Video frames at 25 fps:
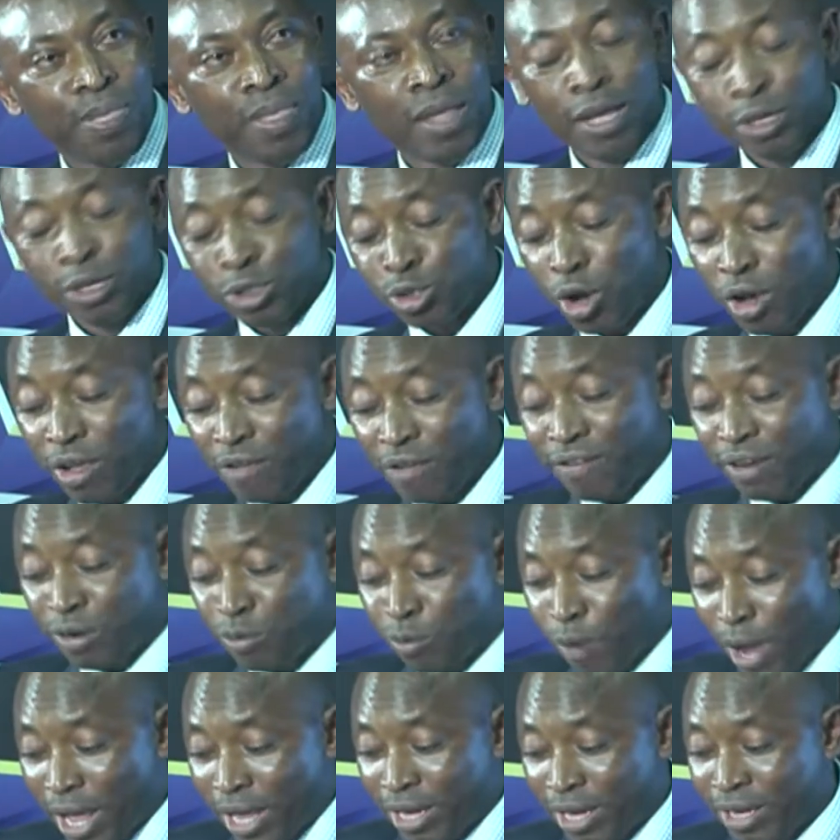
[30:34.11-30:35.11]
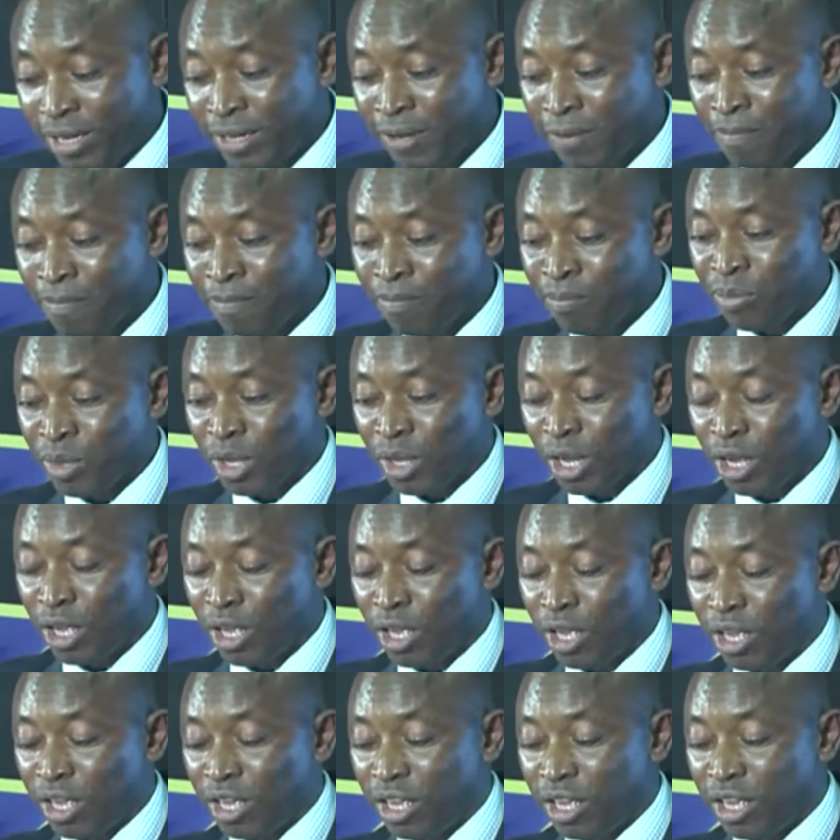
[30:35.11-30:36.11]
So even when
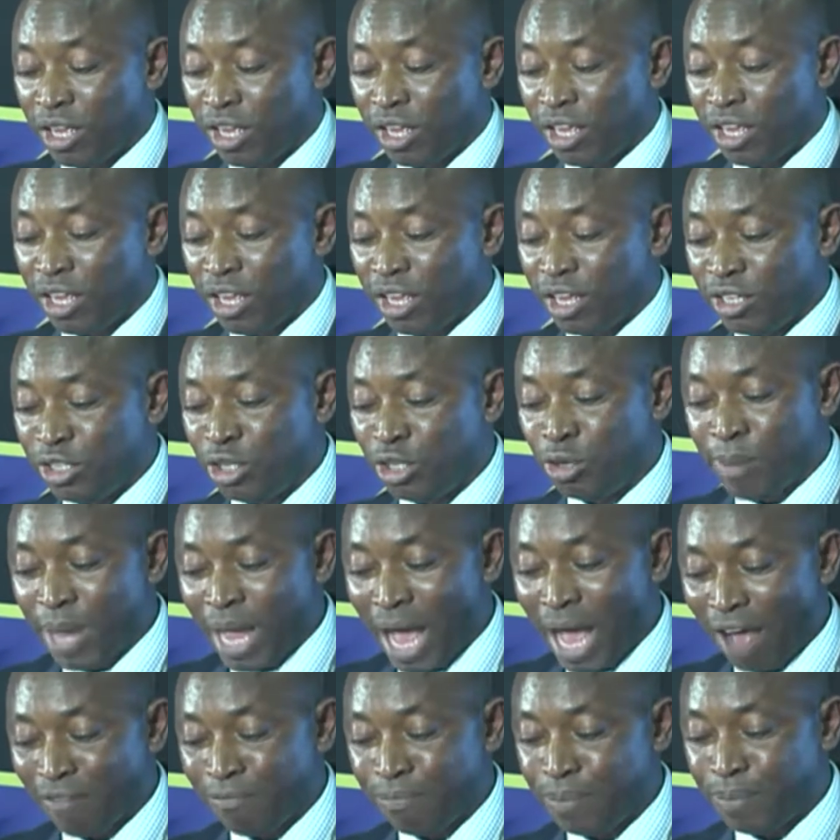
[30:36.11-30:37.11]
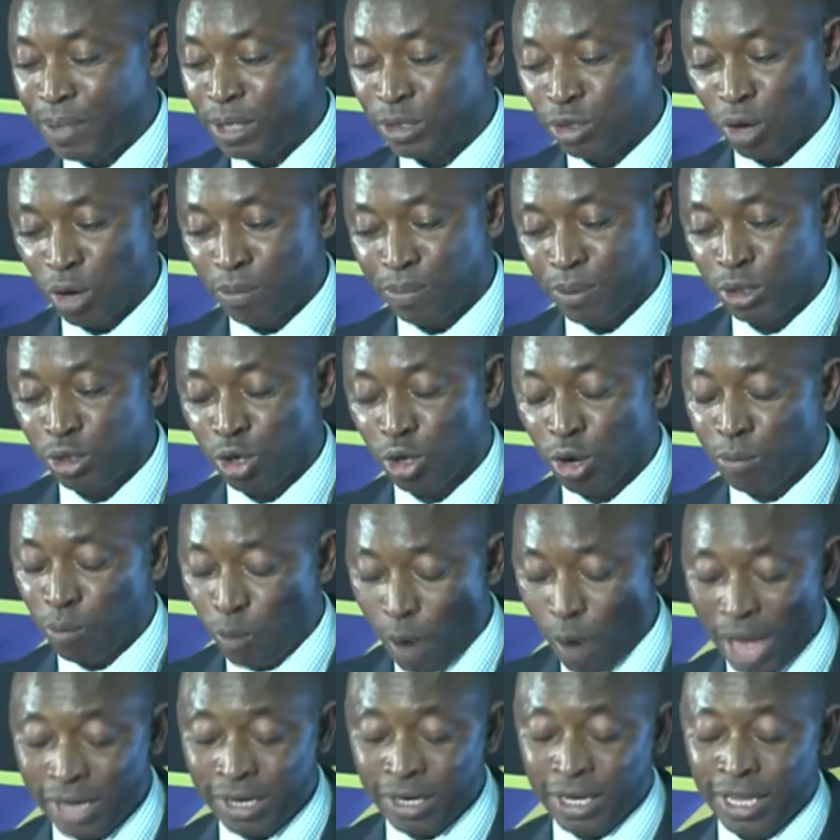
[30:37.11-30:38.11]
you may have picked up a job,
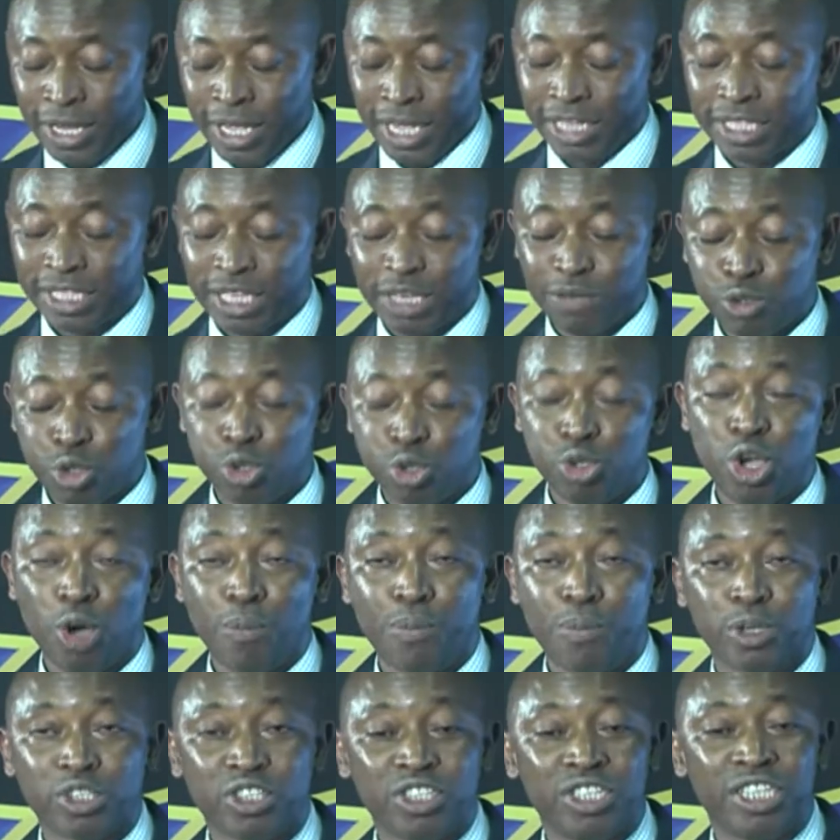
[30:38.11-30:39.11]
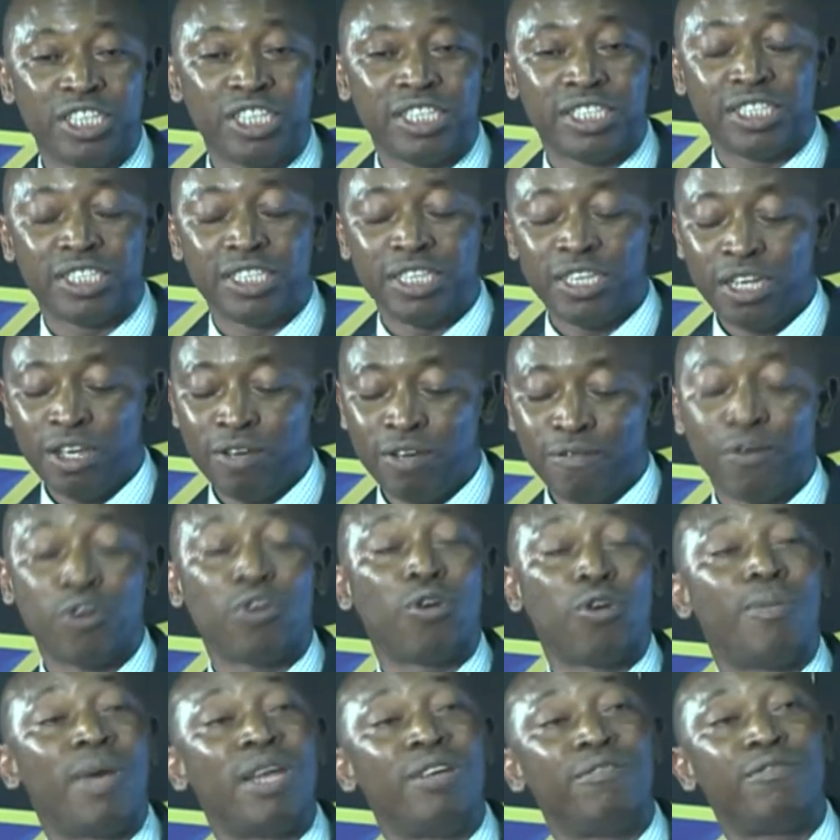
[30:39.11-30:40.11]
one, it gives you the opportunity for
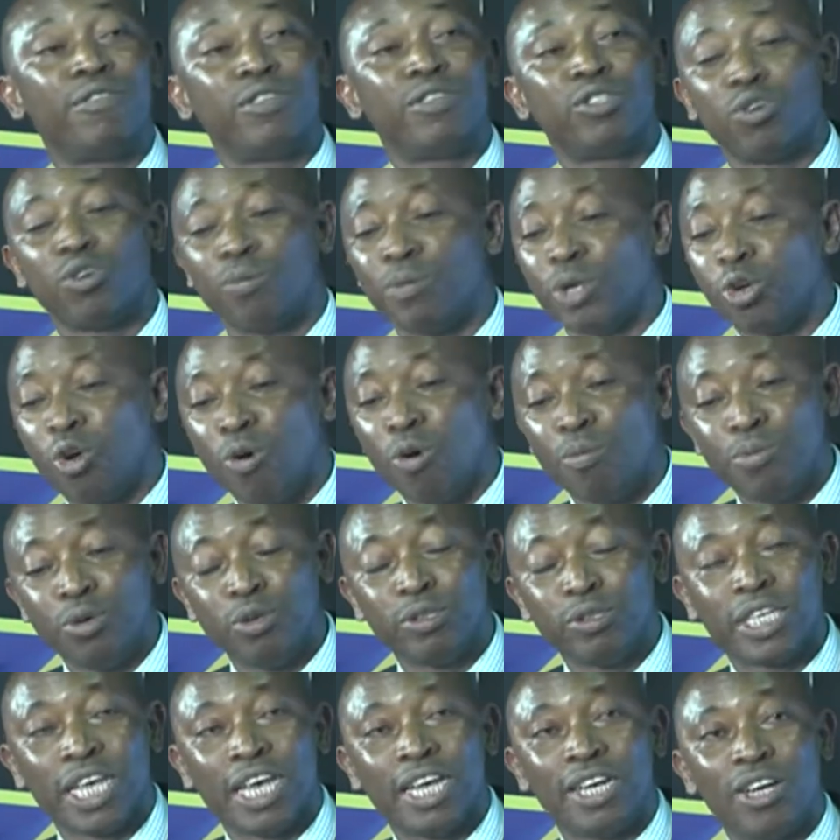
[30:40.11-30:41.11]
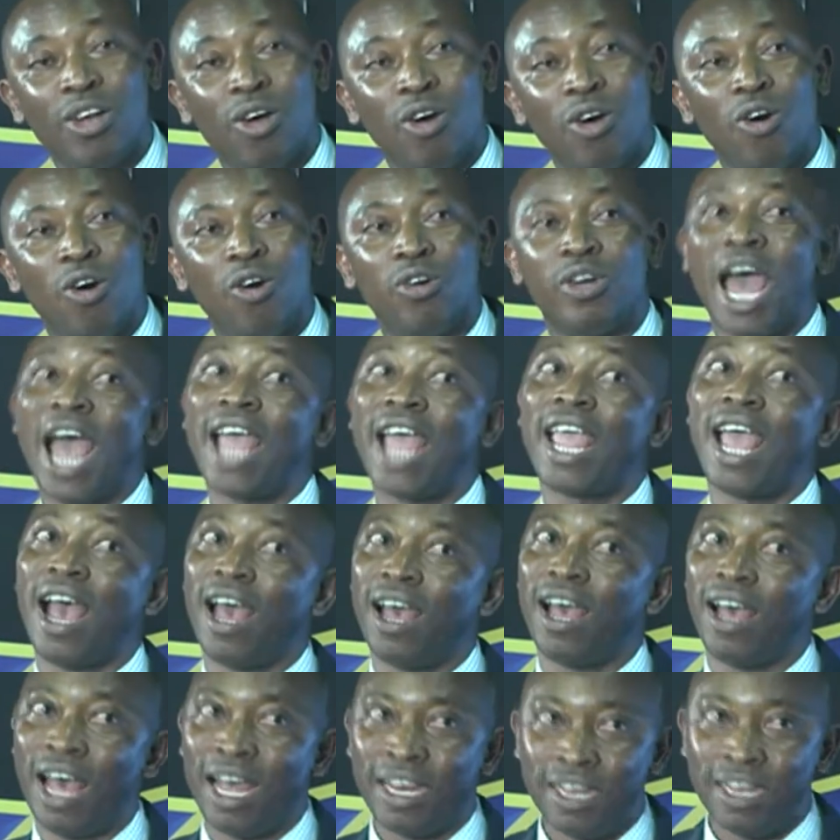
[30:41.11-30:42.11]
your benefit to be computed on higher
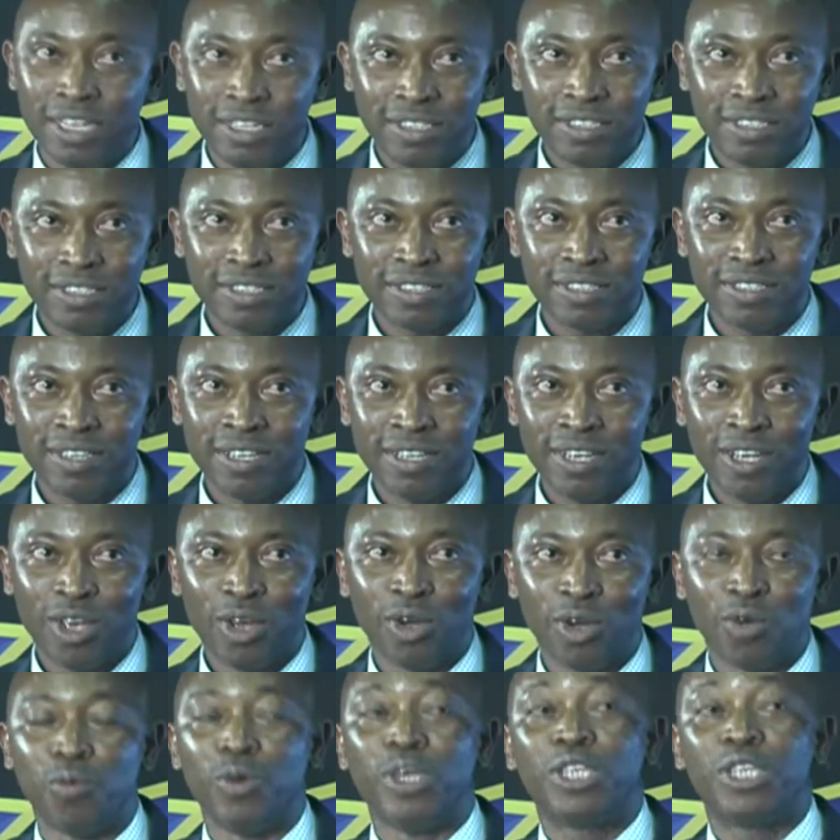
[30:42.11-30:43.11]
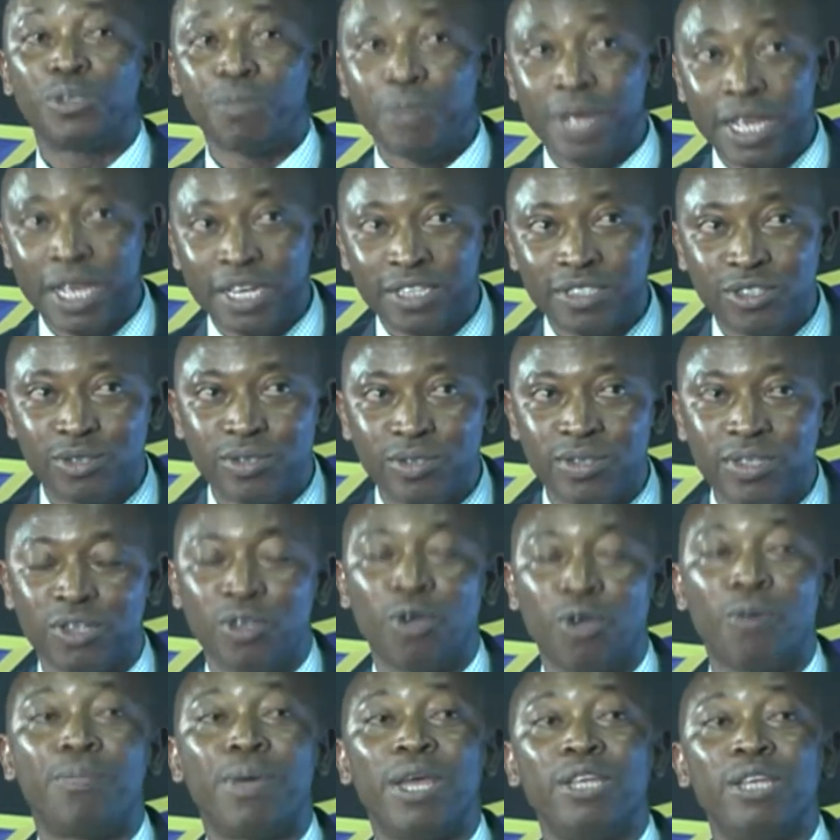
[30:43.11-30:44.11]
earnings, which makes
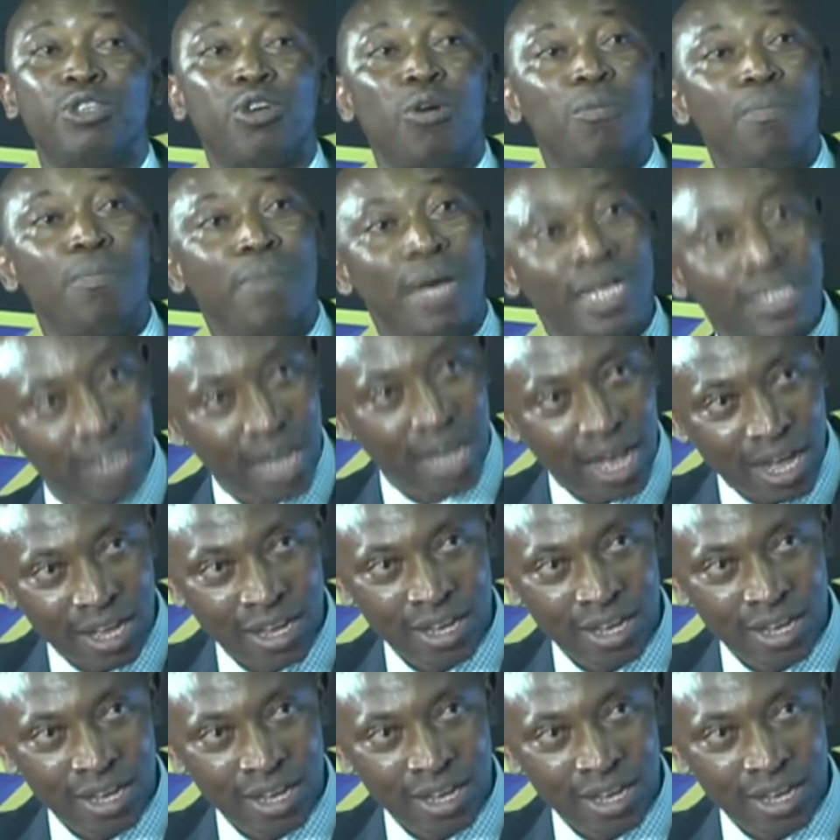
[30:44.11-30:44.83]
your pension better.